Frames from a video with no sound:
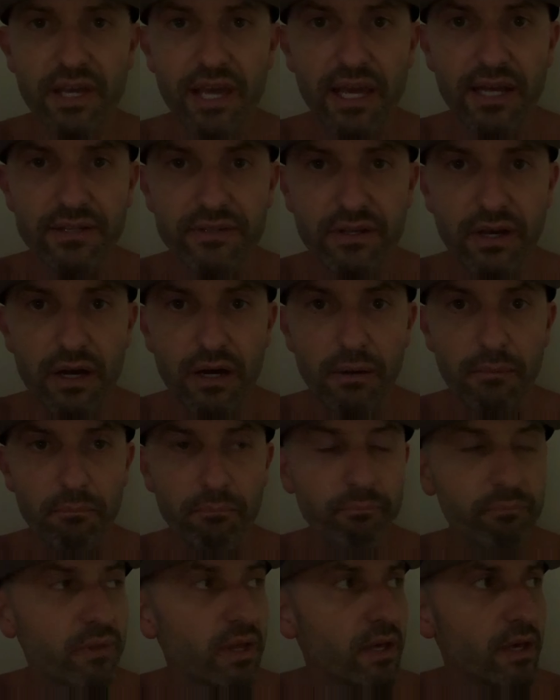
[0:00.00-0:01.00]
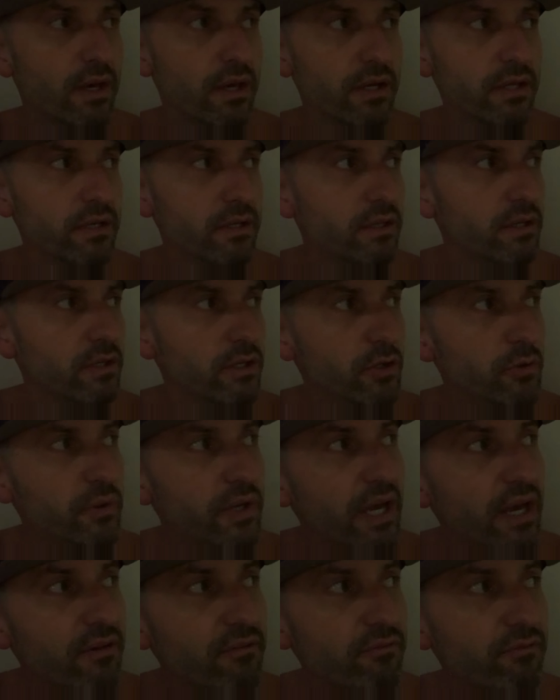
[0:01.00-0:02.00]
And um, you
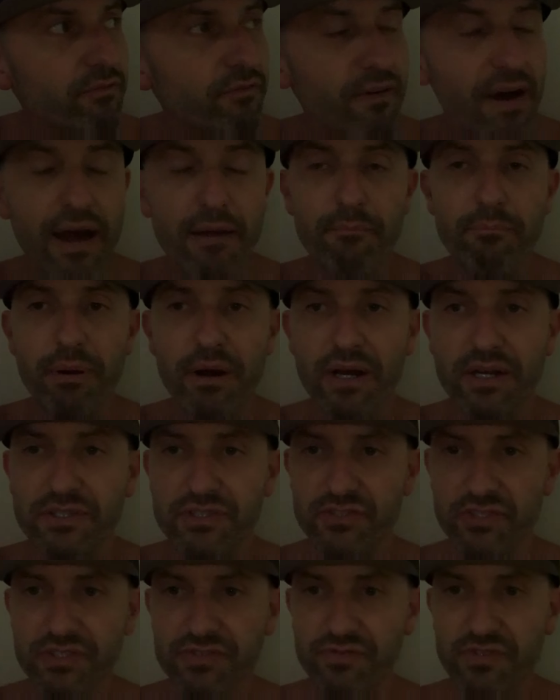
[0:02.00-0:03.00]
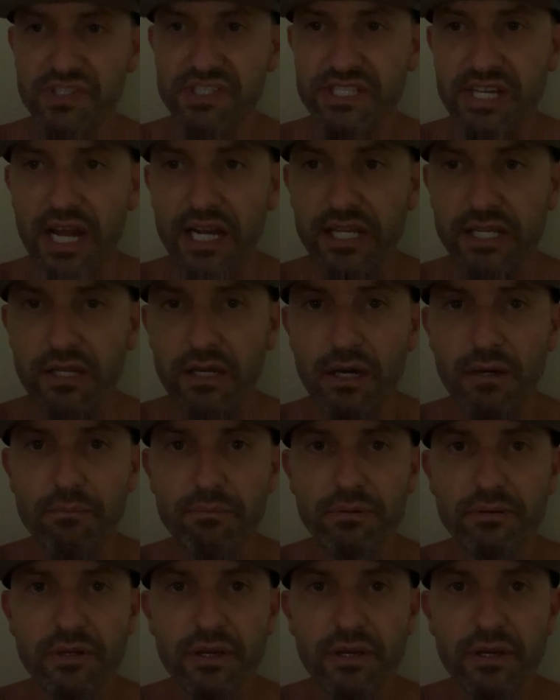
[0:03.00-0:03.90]
get five bucks just for signing up.